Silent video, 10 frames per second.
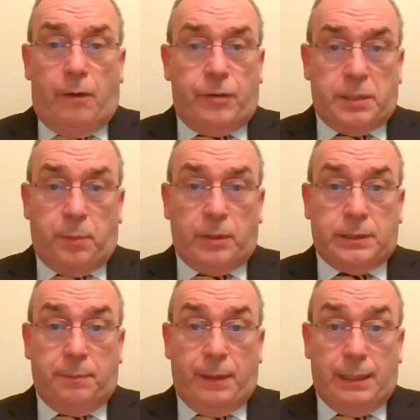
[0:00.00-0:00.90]
of
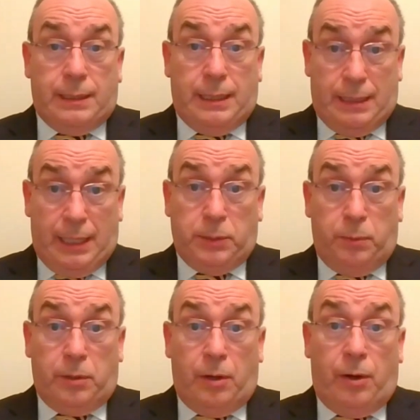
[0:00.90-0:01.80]
responsibility. That's
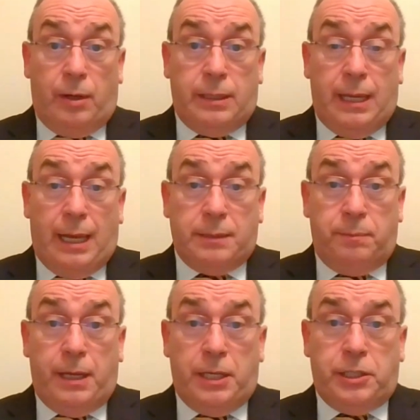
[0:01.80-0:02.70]
what God has
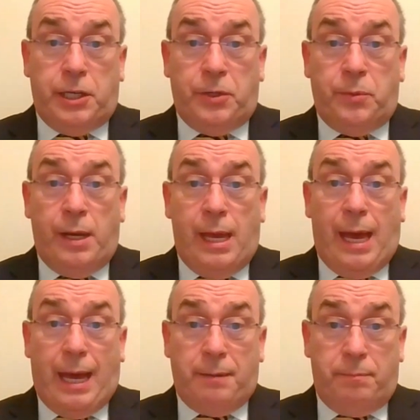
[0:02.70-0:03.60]
made you
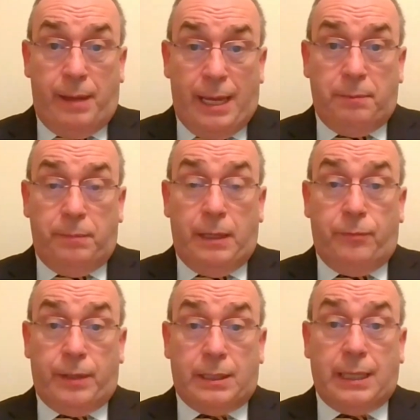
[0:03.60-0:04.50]
and made me
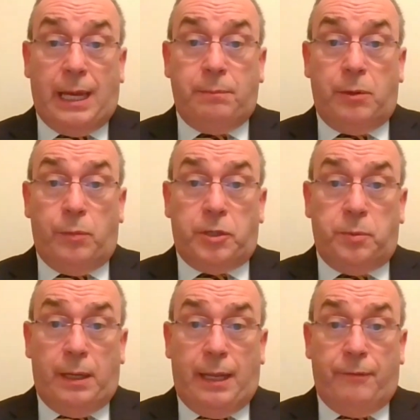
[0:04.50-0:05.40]
for the time in which
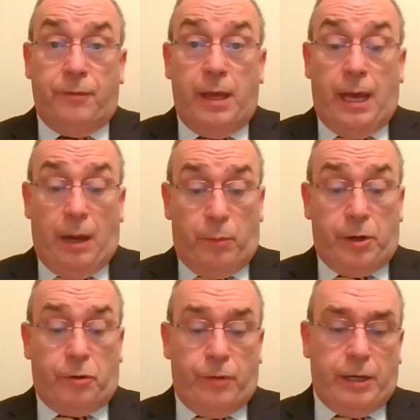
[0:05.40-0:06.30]
we live.
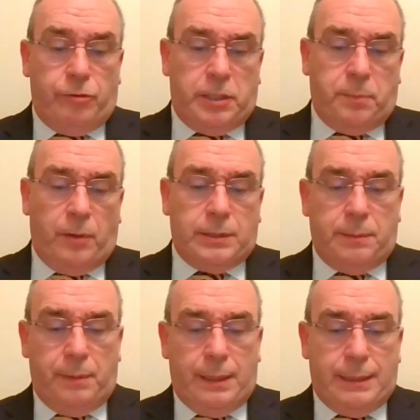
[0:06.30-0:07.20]
What a great
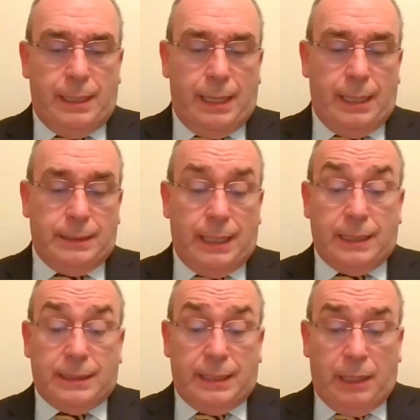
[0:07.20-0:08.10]
responsibility it is.
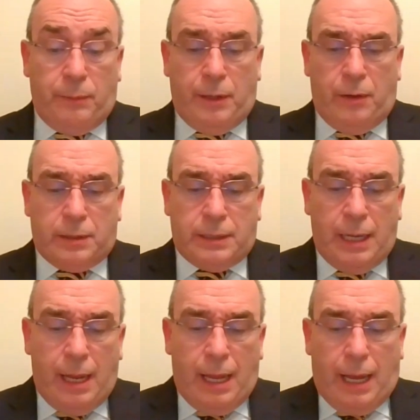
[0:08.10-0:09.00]
Yesterday we looked
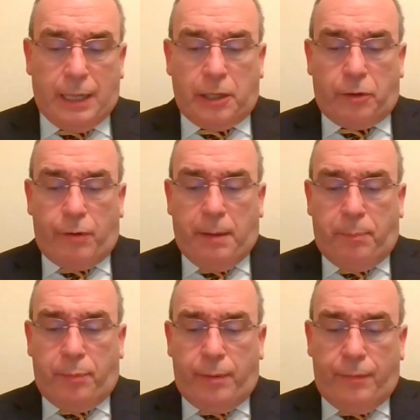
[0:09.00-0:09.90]
at the
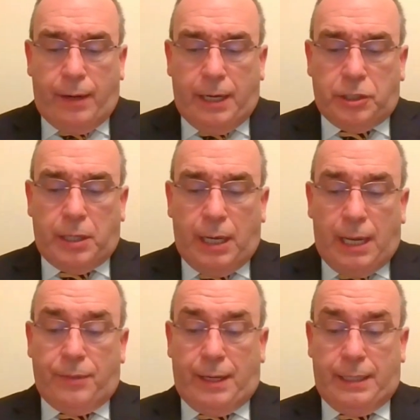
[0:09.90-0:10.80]
great privilege
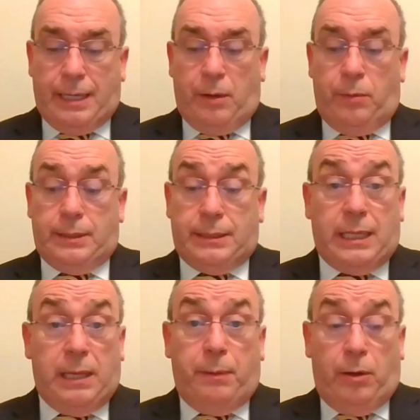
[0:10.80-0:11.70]
that is ours
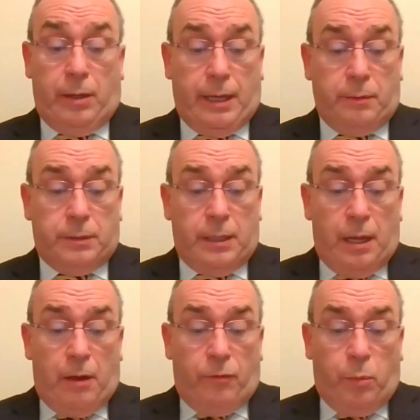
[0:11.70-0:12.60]
to keep a lookout
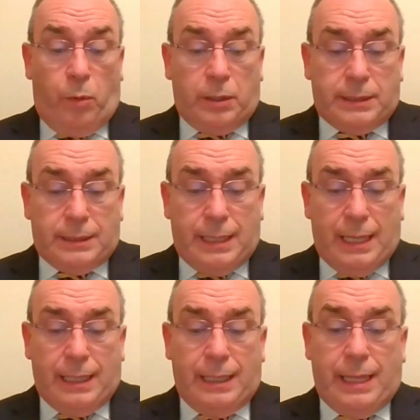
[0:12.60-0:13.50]
for what
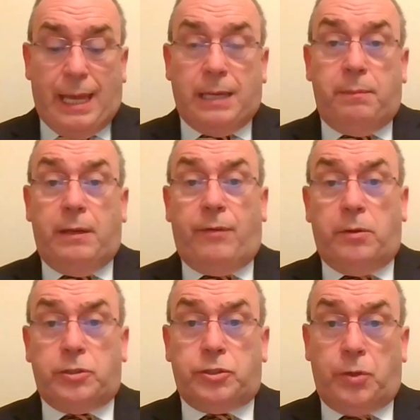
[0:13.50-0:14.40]
Satan, the enemy of
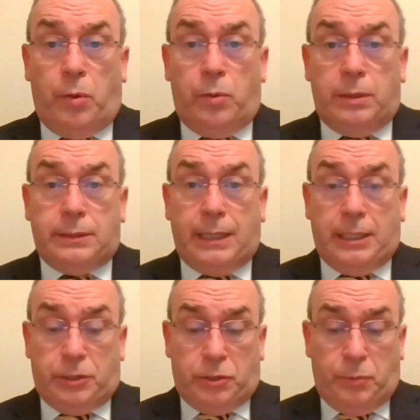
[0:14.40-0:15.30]
our souls,
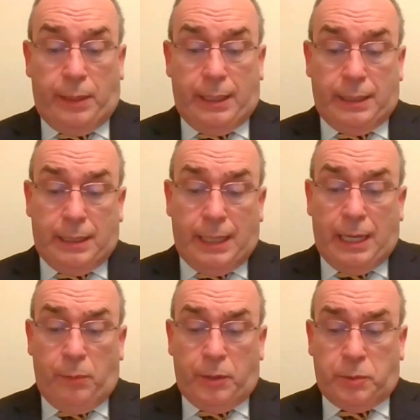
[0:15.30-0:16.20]
is doing in the
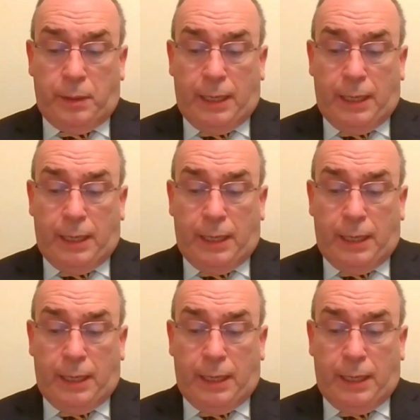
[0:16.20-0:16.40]
day in which